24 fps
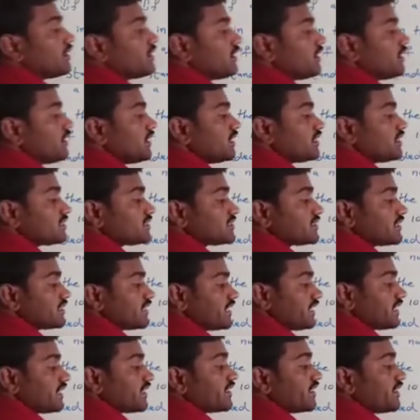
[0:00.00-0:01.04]

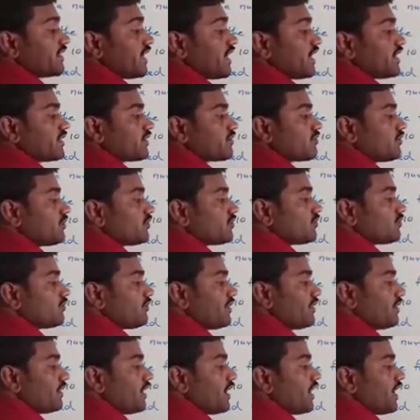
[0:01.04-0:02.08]
greater than or equal to
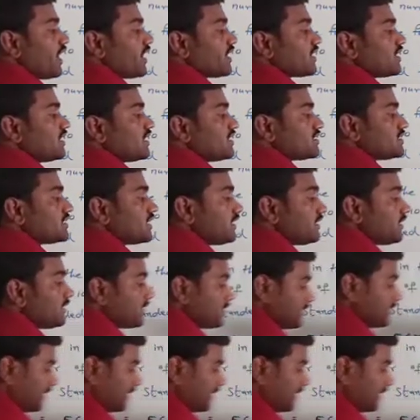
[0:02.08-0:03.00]
1 or less than